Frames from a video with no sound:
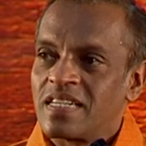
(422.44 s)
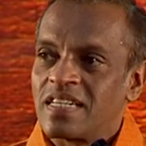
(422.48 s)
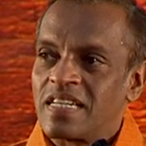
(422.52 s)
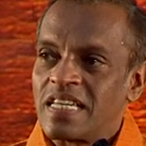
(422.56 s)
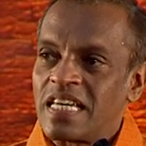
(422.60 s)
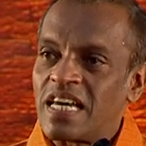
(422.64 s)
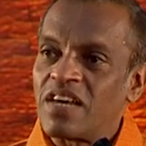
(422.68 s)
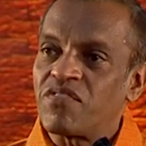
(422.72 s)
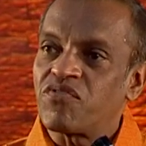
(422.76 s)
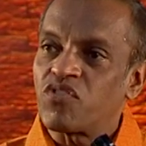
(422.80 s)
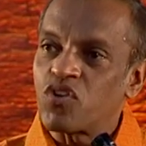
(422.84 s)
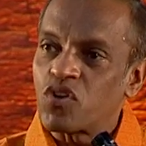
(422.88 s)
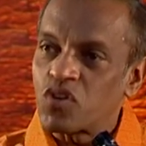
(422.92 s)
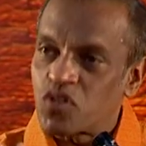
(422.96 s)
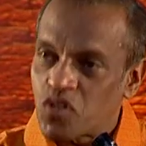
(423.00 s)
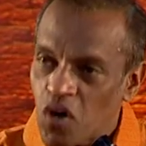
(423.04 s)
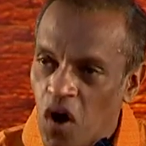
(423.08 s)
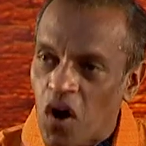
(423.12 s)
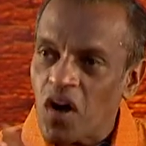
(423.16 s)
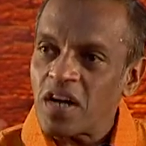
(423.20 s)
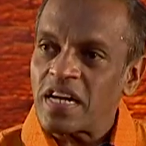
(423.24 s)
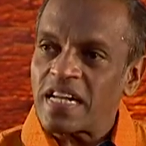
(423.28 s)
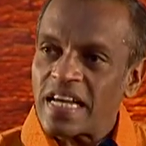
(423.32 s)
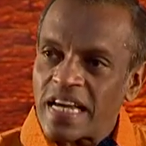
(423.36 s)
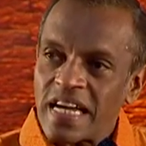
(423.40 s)
If you
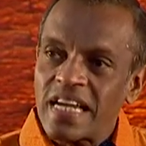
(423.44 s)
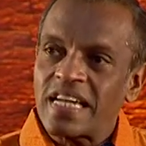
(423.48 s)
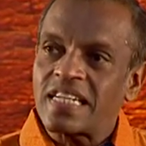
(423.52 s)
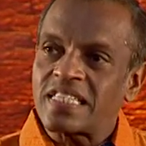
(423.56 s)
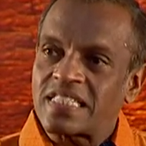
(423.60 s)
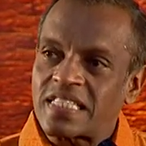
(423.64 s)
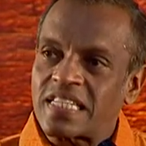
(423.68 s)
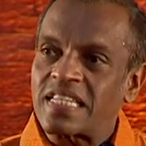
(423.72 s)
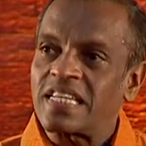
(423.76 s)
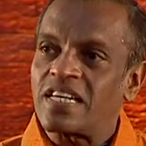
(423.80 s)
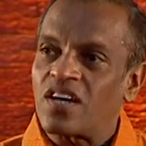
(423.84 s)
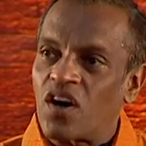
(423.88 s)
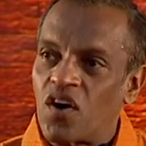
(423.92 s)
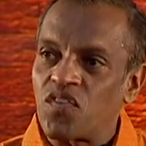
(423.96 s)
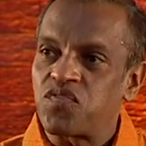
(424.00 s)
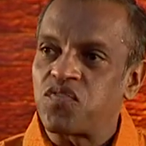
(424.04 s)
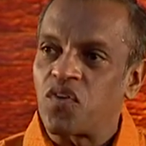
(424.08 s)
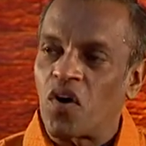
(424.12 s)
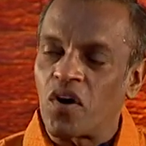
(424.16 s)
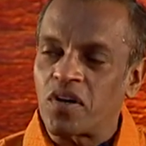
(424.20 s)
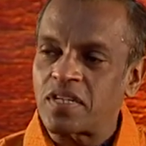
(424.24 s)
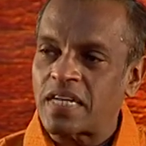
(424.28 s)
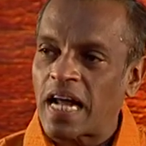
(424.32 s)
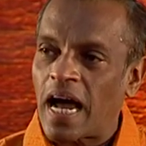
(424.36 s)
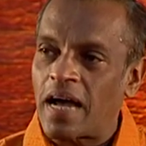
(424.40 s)
don't eat three or
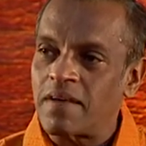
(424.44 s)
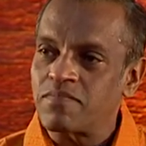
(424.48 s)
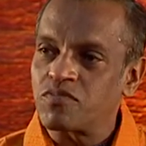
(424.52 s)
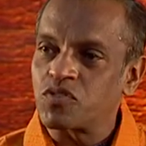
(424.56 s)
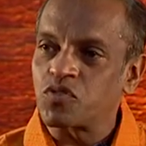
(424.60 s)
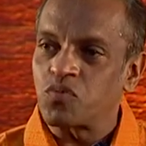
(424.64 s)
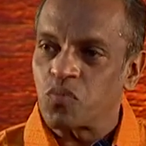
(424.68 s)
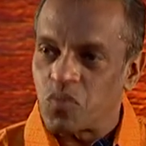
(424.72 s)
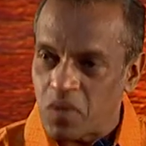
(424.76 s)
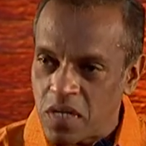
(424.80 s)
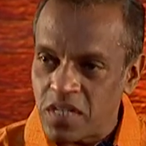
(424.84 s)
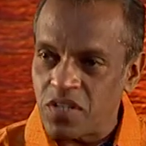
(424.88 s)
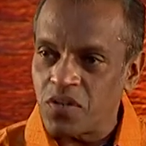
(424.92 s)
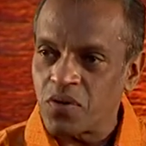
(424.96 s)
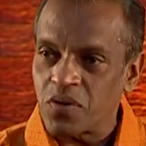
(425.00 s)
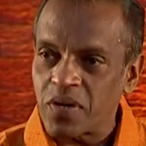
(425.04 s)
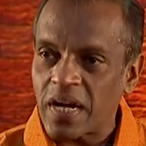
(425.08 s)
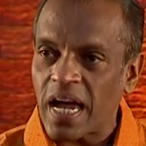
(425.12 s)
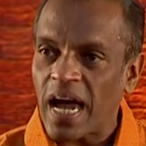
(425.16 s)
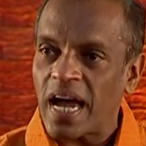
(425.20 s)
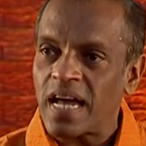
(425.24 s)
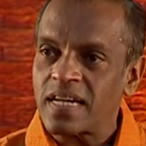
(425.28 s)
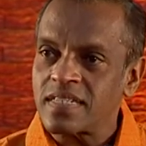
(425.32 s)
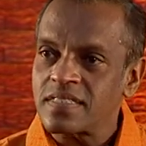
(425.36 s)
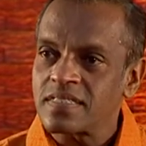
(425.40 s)
four times, will you
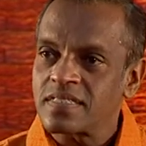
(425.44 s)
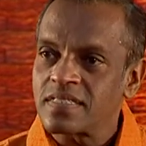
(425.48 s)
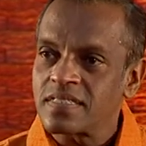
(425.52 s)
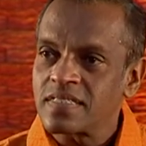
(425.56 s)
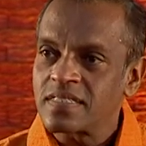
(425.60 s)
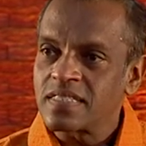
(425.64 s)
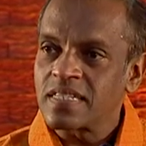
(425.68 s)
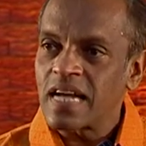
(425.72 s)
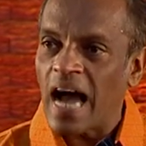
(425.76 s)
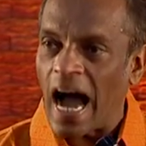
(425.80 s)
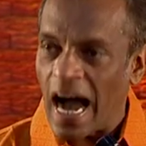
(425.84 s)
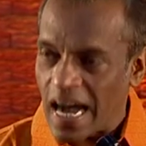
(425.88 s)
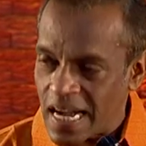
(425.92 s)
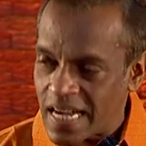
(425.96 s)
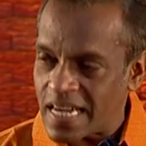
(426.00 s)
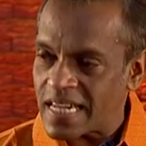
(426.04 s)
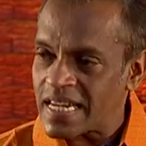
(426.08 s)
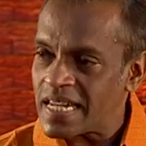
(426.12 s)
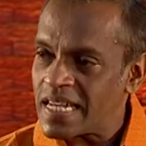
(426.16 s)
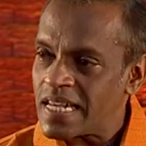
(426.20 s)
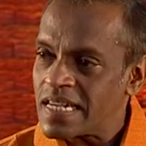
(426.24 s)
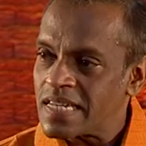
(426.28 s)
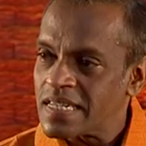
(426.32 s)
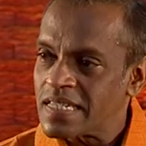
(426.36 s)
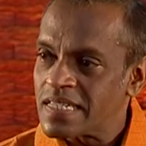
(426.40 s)
get
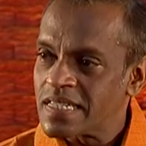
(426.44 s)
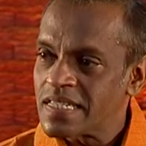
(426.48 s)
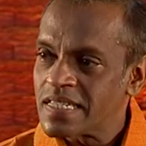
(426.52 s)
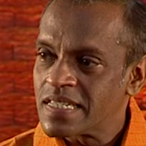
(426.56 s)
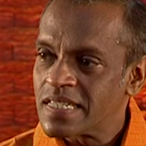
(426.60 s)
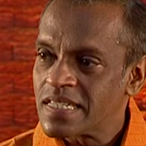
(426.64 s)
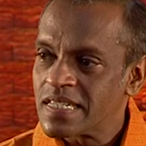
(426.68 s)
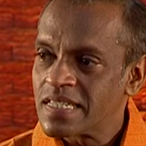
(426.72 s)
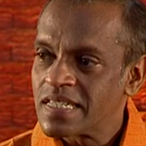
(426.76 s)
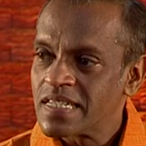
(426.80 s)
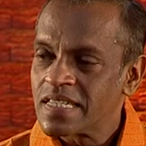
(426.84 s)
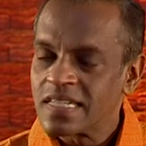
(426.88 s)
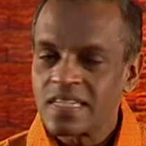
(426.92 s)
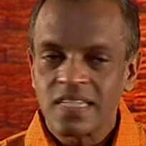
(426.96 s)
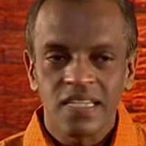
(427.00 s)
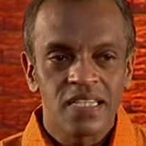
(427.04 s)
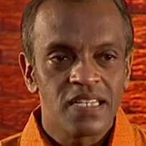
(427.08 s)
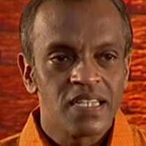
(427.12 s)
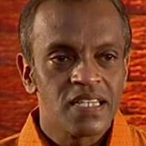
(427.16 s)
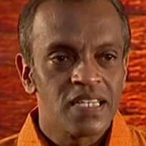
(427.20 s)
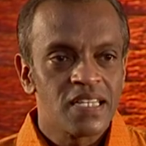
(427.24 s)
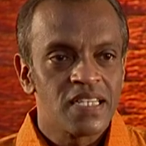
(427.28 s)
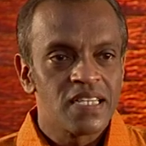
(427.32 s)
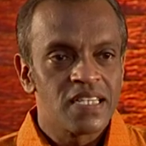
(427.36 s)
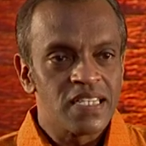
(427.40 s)
hungry?
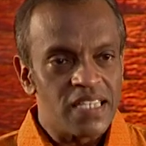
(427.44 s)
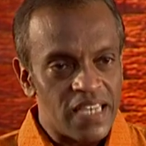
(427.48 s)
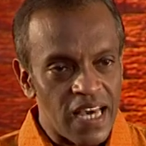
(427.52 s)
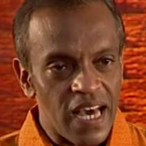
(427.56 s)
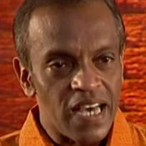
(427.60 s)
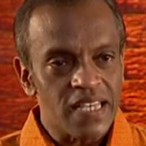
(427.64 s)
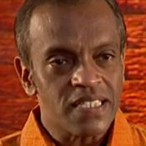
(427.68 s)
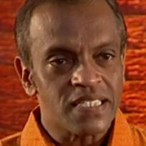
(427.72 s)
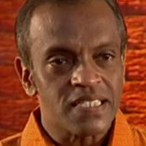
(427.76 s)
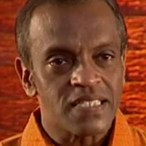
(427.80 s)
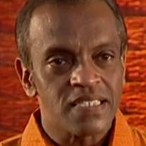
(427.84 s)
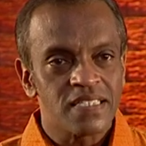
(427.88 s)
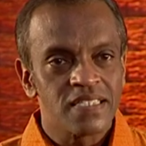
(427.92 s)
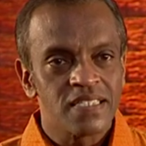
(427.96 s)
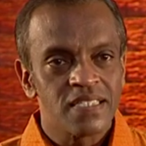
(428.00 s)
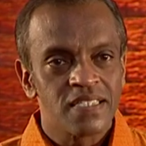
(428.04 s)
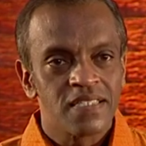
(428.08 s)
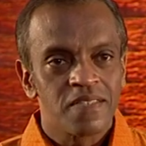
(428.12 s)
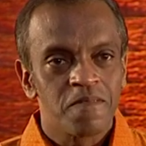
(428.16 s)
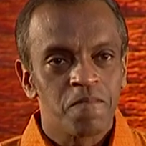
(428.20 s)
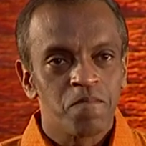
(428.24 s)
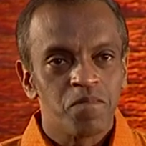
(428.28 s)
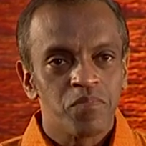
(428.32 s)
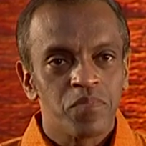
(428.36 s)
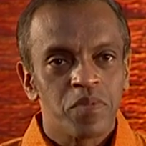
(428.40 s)
Yes?
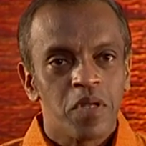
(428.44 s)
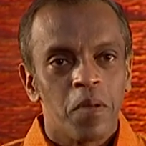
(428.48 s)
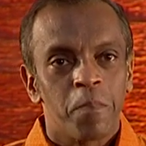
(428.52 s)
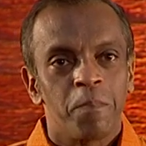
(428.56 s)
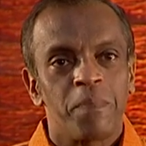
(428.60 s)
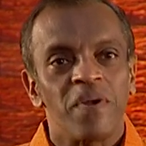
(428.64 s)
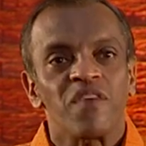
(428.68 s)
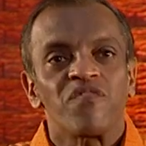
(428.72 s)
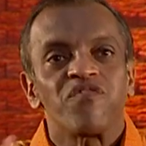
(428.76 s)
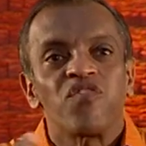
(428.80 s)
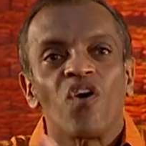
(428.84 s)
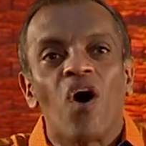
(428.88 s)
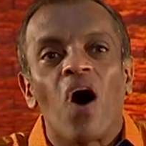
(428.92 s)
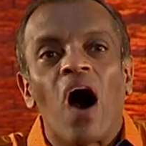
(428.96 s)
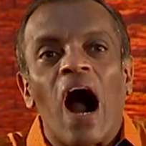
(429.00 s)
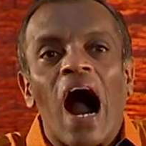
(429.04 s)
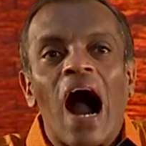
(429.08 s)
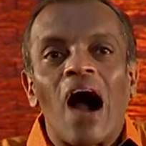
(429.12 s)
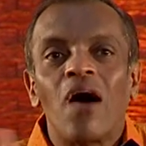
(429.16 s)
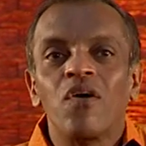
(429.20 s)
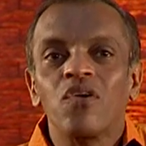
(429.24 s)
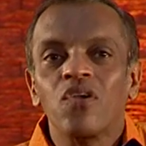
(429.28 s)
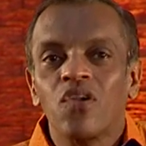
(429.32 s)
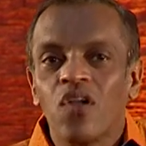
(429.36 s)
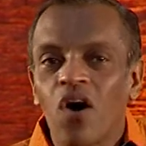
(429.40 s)
Before
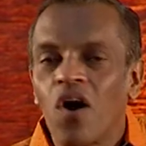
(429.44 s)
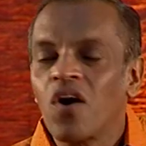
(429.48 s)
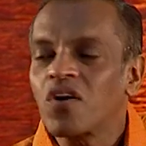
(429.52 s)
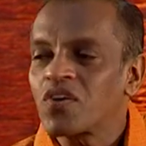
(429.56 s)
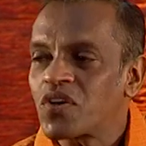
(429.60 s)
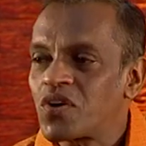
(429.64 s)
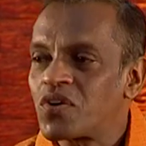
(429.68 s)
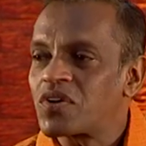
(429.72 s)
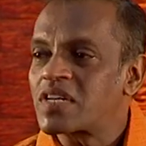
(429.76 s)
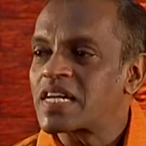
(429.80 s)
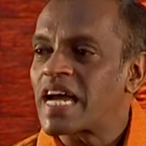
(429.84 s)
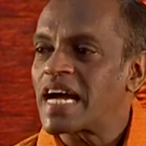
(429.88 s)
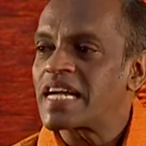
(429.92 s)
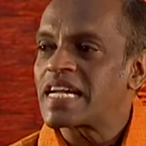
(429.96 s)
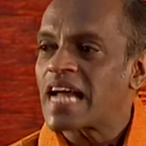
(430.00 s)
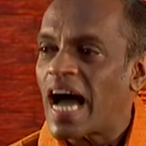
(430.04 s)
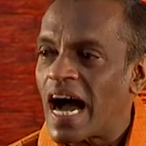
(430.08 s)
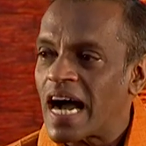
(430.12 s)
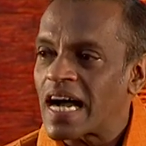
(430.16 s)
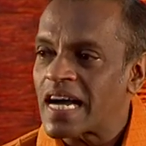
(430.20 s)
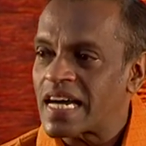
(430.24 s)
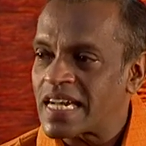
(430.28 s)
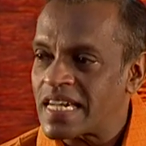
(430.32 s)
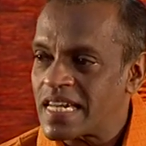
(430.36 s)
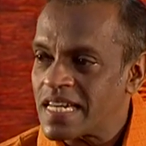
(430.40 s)
how long you'll get
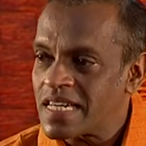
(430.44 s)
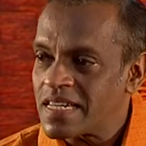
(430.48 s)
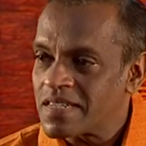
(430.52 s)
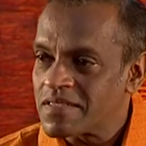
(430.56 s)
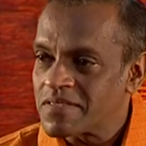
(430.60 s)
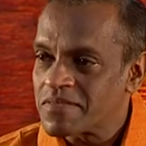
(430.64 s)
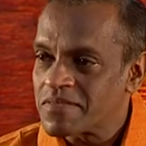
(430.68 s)
hungry?